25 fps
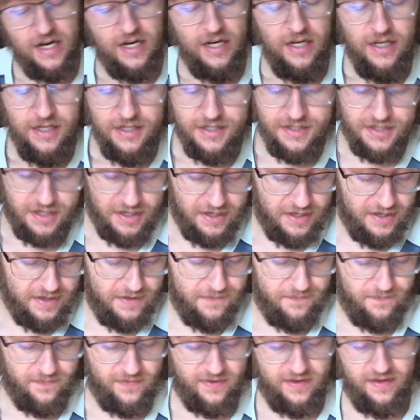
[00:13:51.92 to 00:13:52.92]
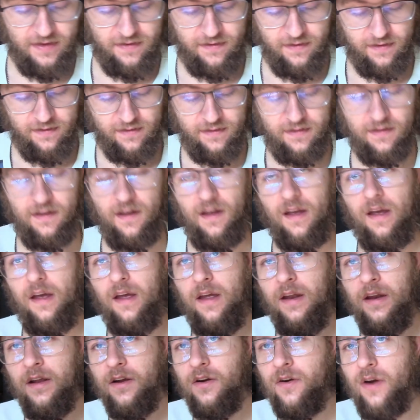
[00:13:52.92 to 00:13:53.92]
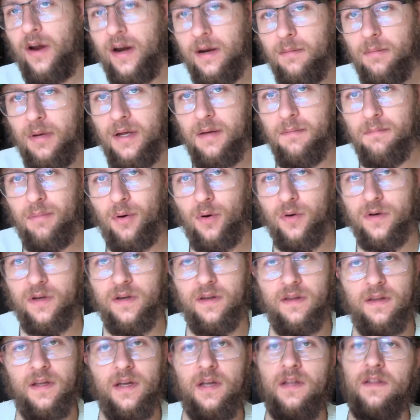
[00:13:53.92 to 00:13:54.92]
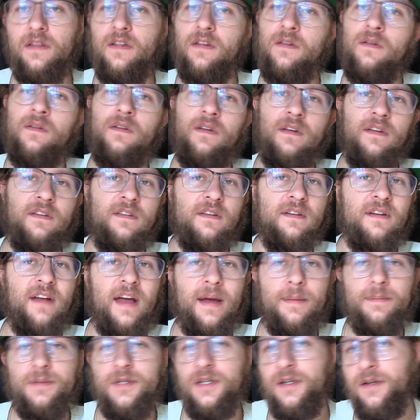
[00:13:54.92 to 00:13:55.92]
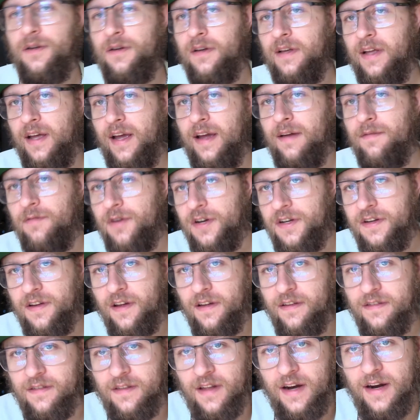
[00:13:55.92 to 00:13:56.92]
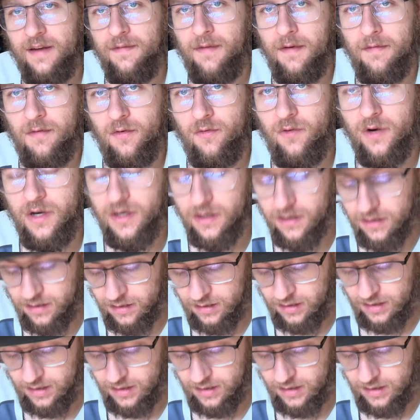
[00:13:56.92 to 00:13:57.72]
So this is an incredibly important thing. This is in absolutely every test that I've ever written.